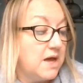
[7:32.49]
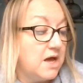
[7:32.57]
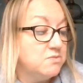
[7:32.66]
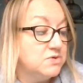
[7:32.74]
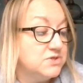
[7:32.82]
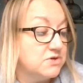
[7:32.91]
I
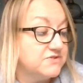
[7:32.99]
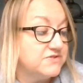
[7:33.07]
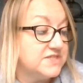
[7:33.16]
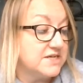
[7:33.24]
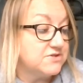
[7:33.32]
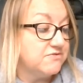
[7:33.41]
would not have
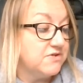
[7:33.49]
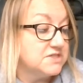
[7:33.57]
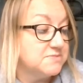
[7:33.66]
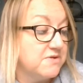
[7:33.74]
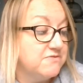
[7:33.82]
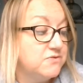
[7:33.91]

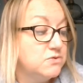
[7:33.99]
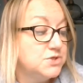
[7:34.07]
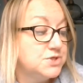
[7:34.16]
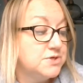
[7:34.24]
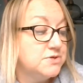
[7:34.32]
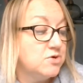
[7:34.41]
sacrificed my
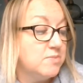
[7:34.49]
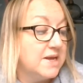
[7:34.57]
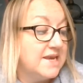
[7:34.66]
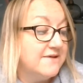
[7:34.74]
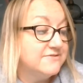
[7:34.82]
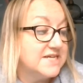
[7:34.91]
fortune or my
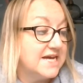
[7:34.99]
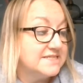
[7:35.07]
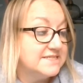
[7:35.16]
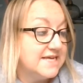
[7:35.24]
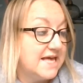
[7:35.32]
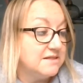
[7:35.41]
left
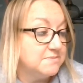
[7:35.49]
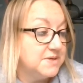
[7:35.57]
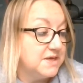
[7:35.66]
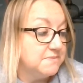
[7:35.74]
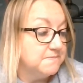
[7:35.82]
hand to help you.